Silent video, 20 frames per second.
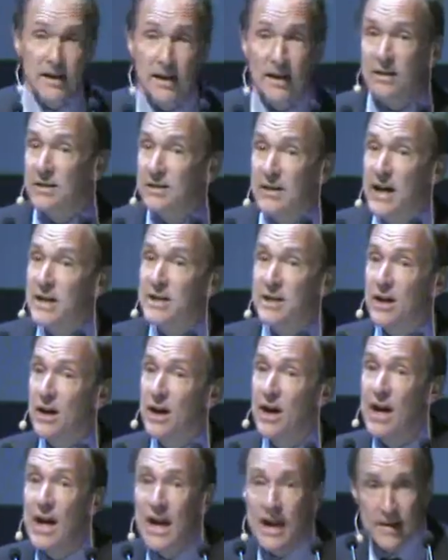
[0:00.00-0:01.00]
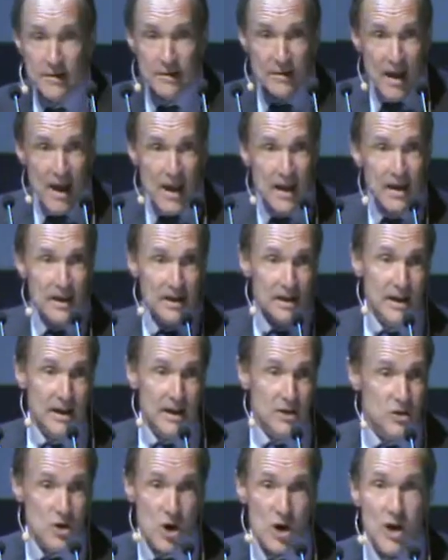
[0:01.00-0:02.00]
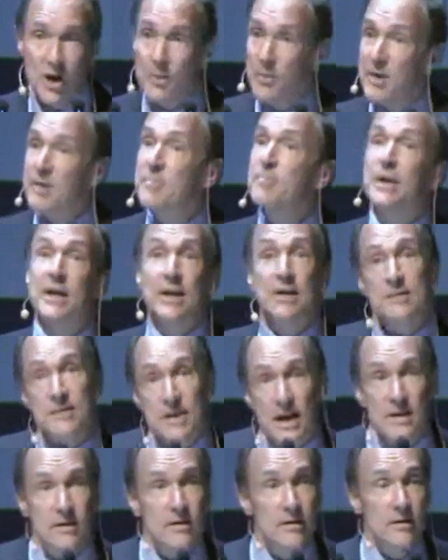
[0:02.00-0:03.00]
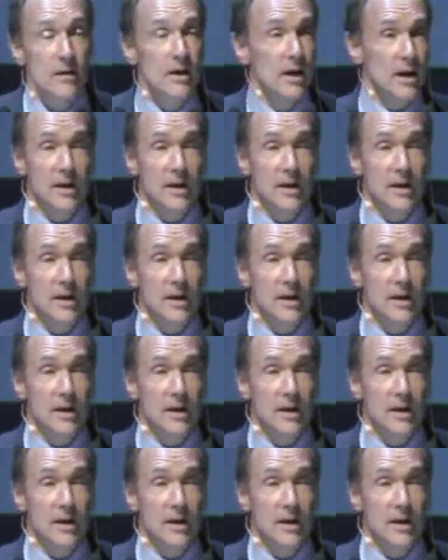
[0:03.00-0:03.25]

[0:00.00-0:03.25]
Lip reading: Linked data is like linked documents, but it's data.